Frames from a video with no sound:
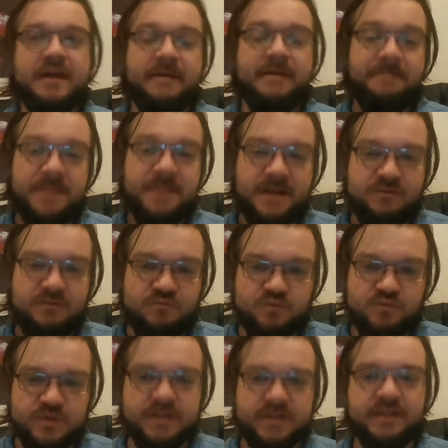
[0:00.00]
And it
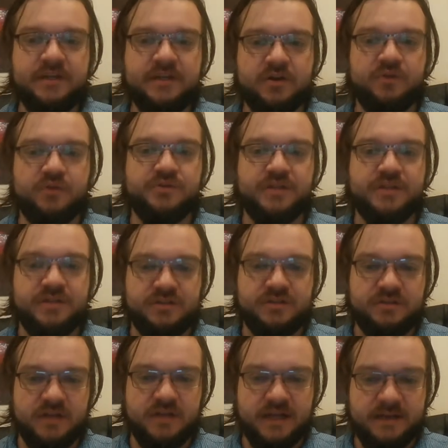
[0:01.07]
really goes into
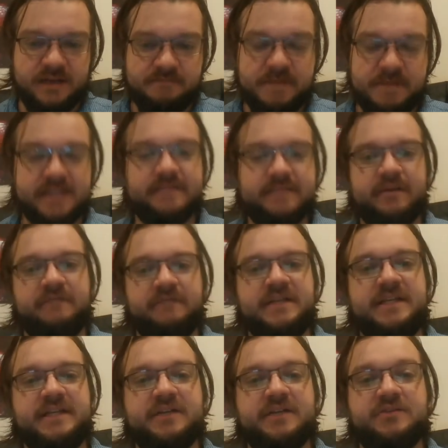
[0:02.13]
an immense amount of
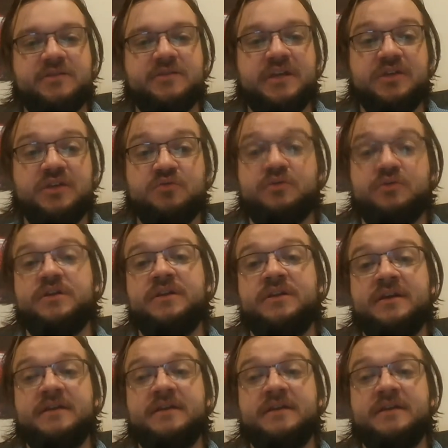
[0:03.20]
detail, so that you could